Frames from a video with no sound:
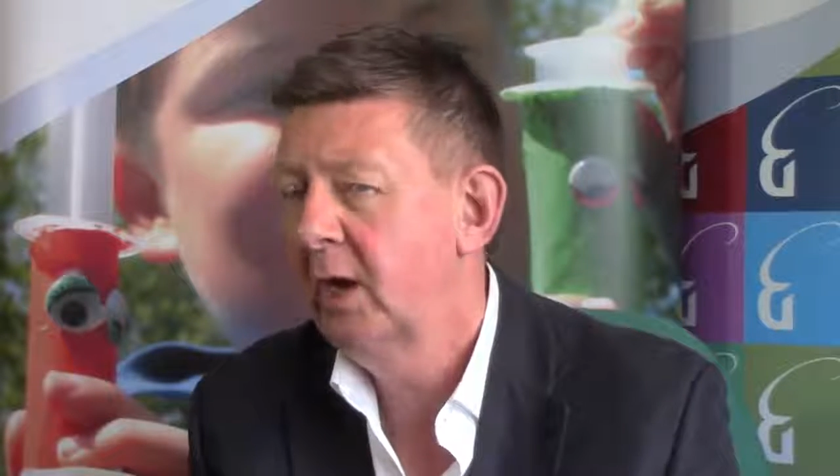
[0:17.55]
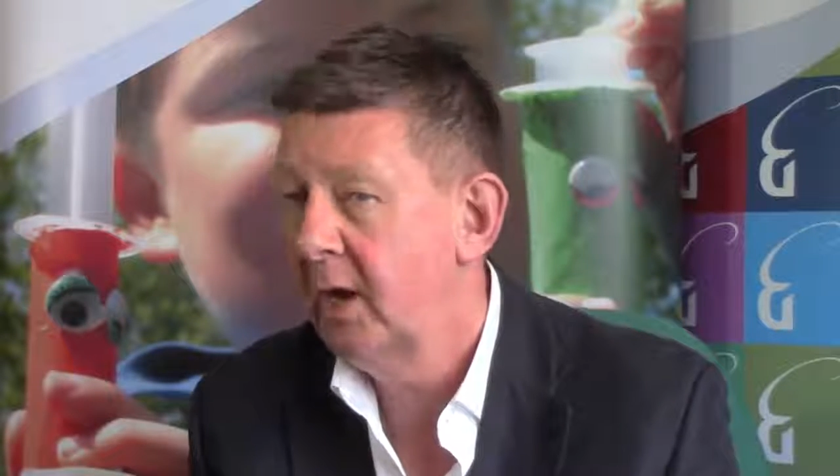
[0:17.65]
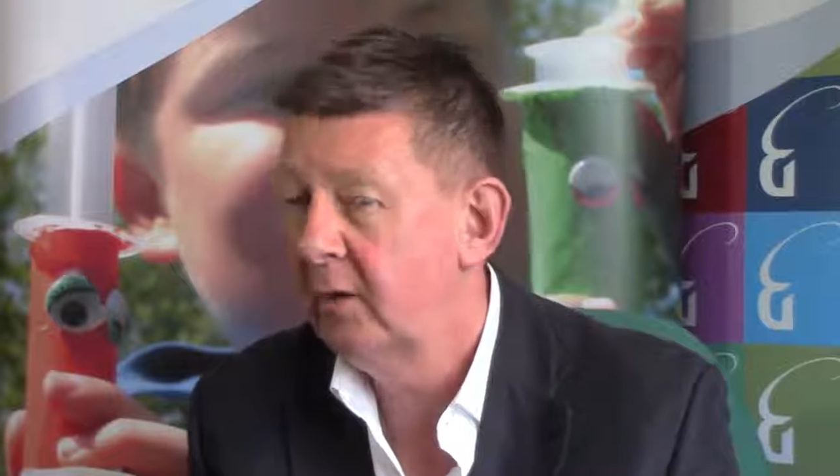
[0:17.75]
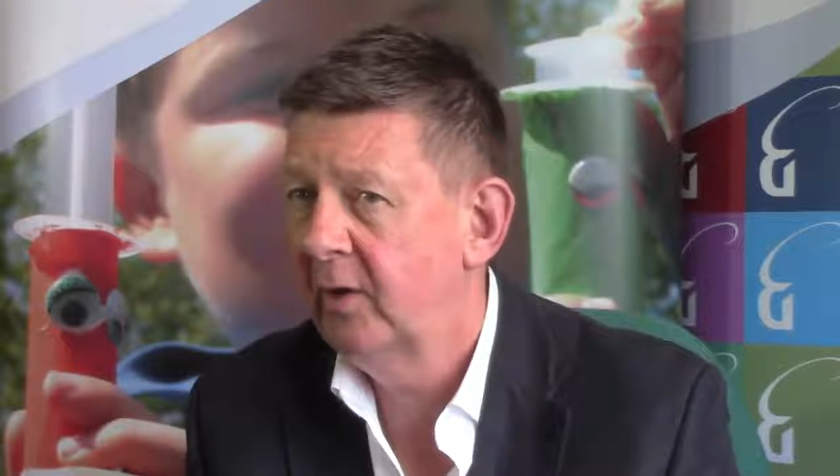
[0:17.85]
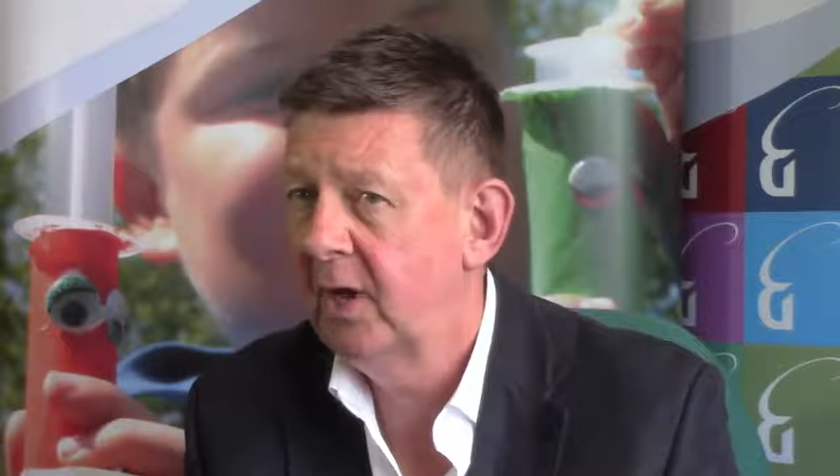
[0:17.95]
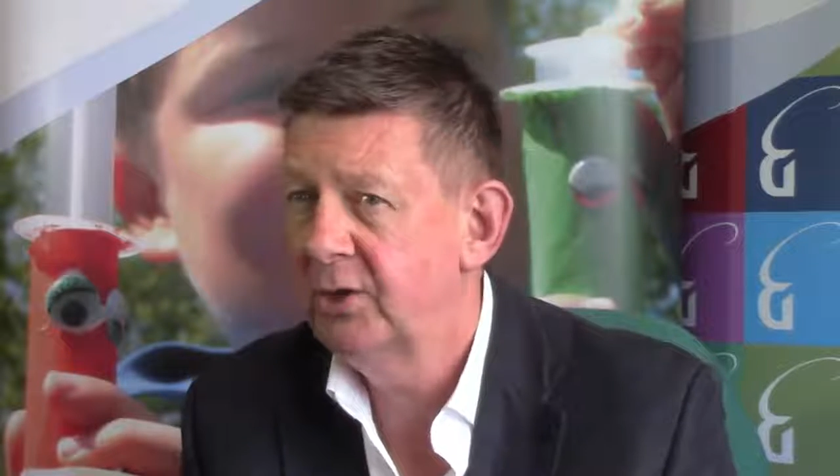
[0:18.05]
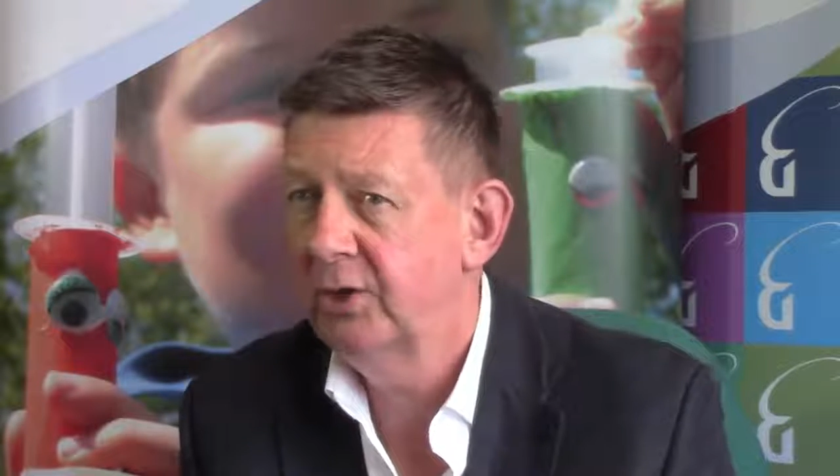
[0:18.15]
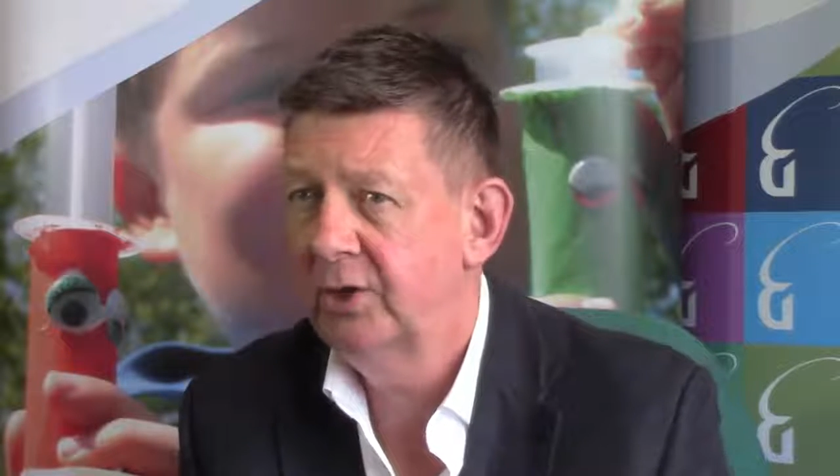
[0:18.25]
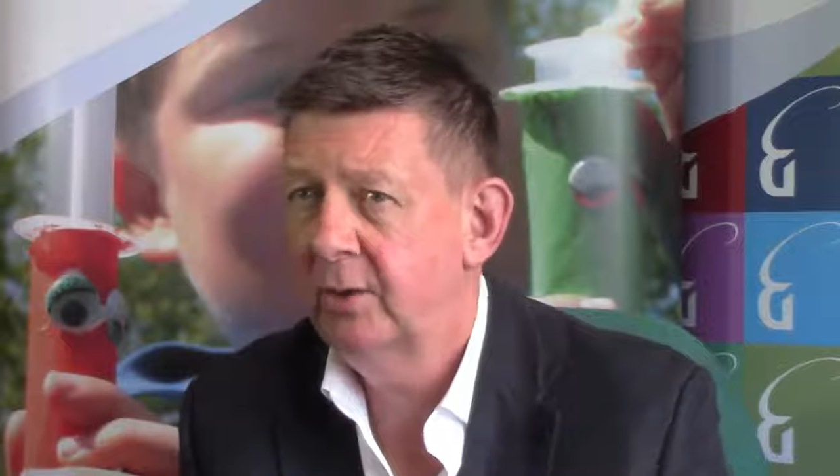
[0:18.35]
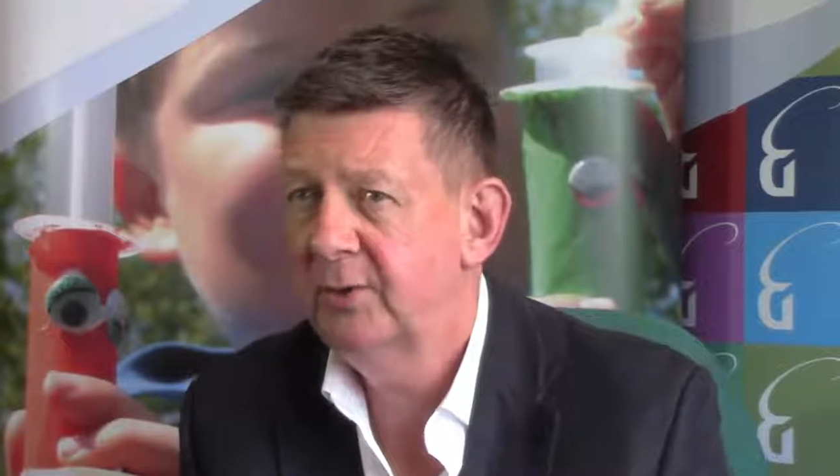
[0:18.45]
and our
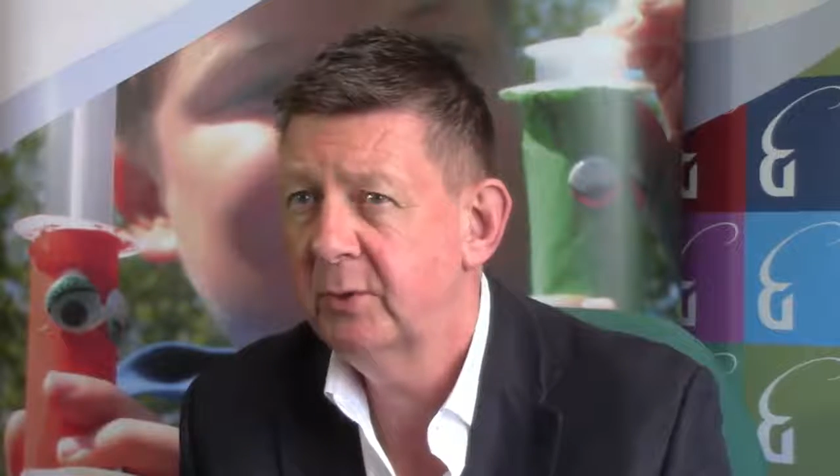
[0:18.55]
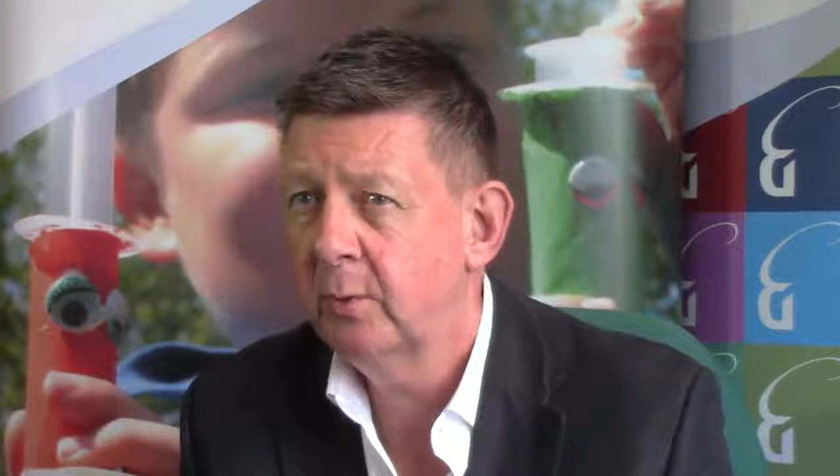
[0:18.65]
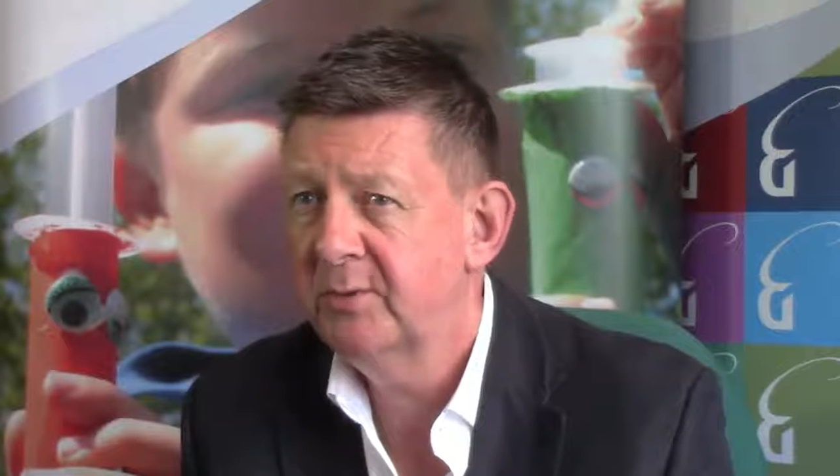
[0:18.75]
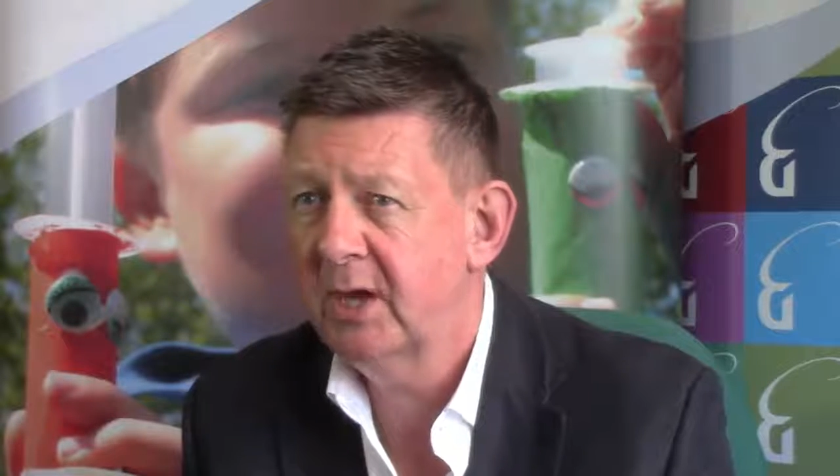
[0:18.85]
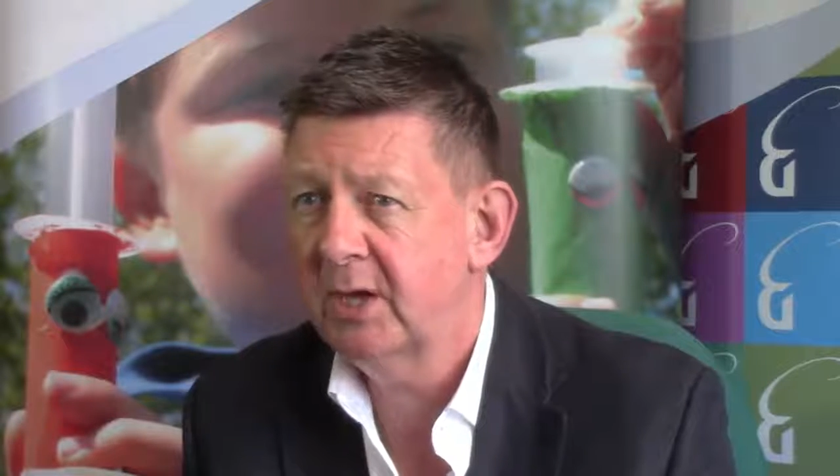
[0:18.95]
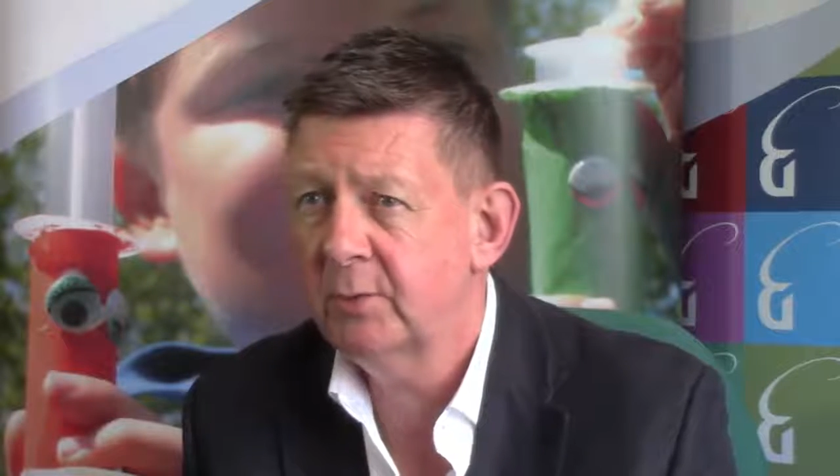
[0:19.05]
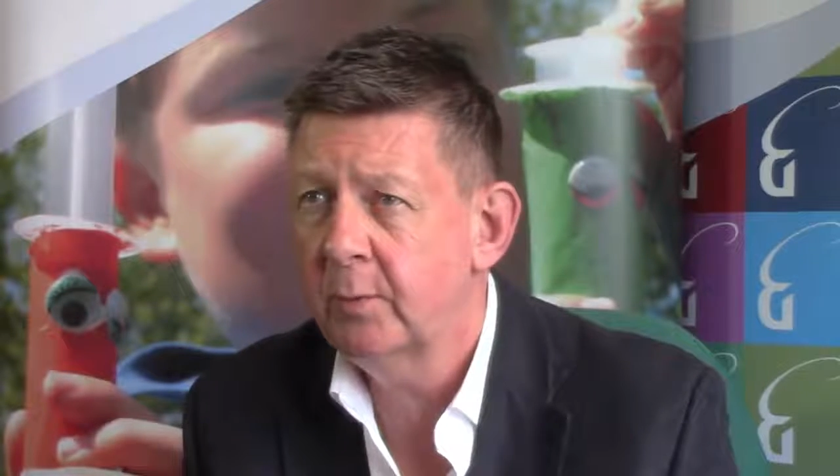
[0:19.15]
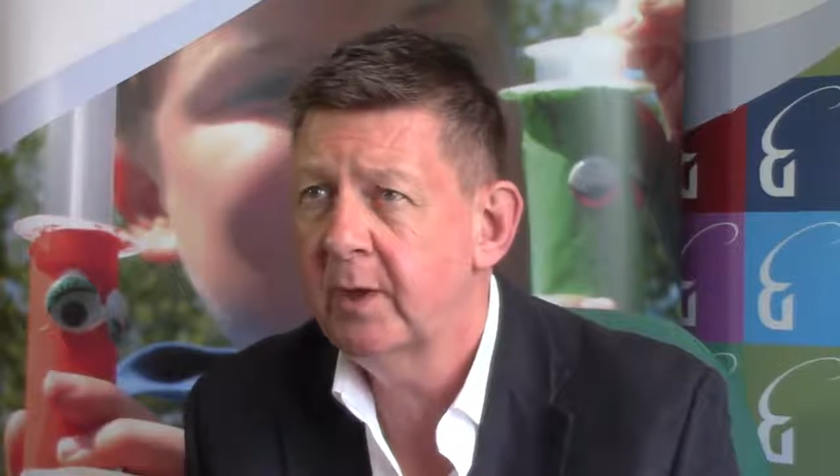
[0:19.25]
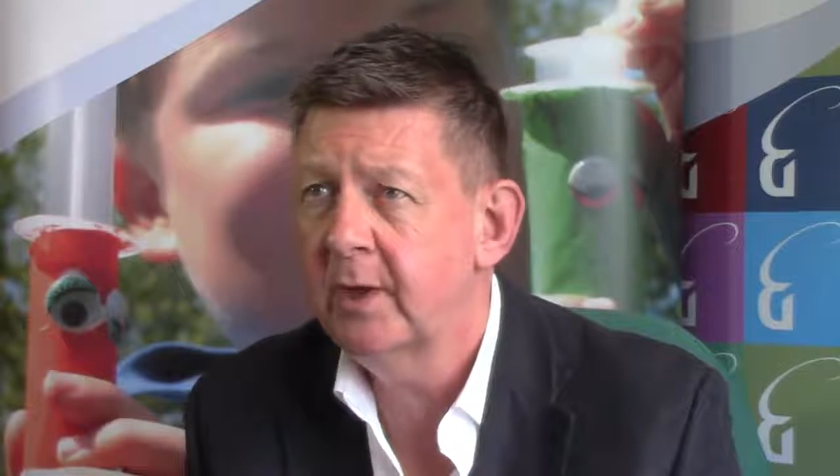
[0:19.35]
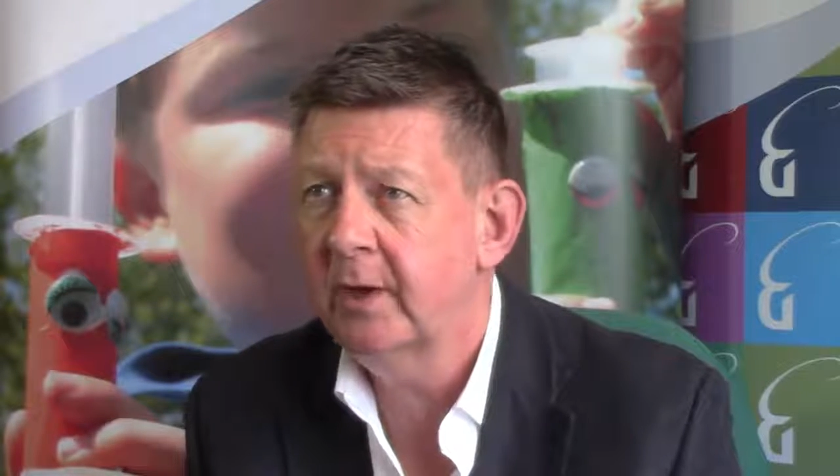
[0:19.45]
relationship to objects
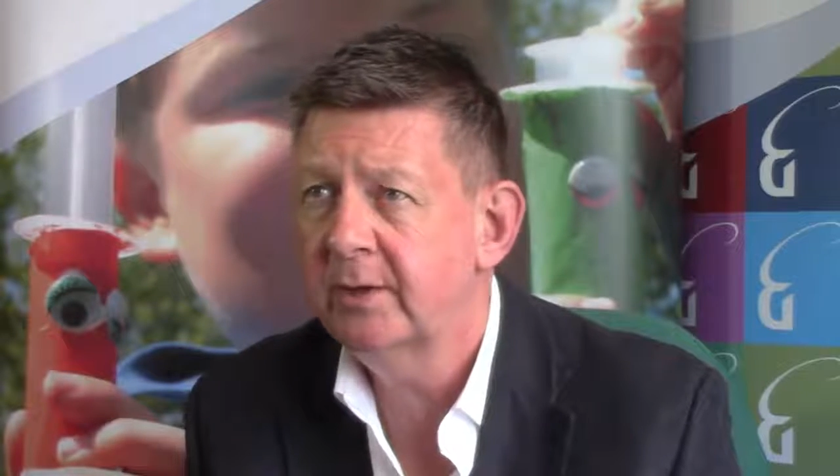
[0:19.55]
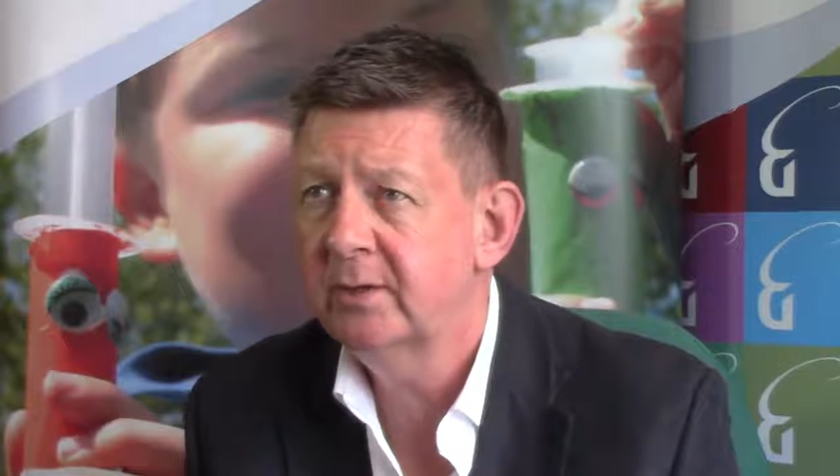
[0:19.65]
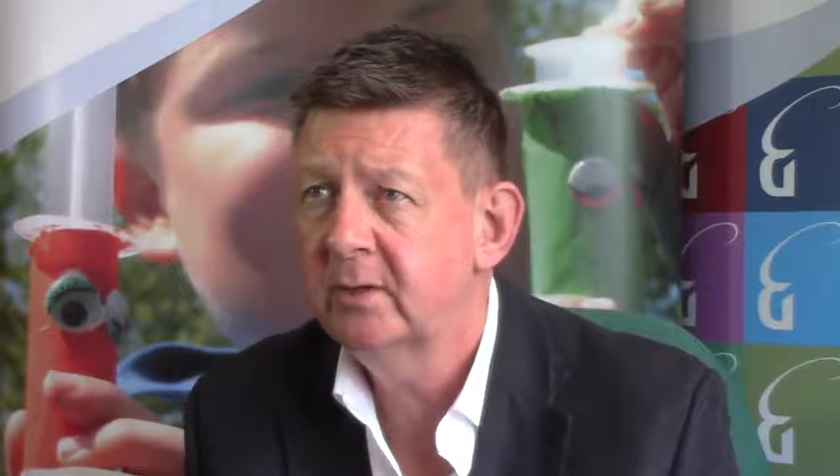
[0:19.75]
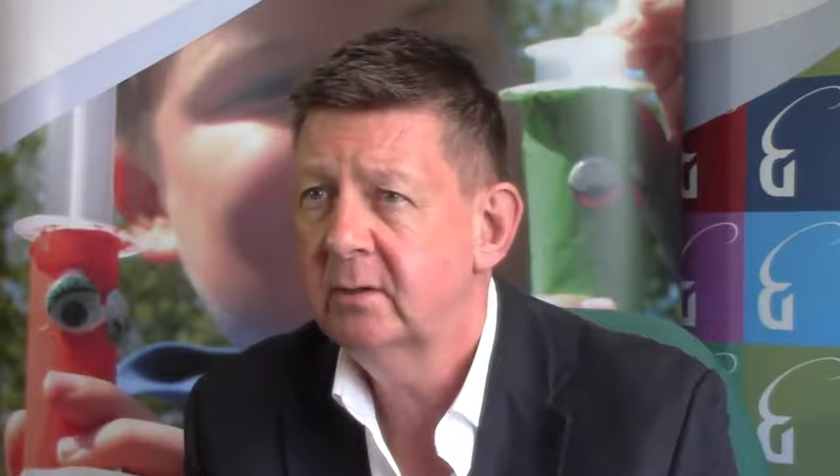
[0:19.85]
within it.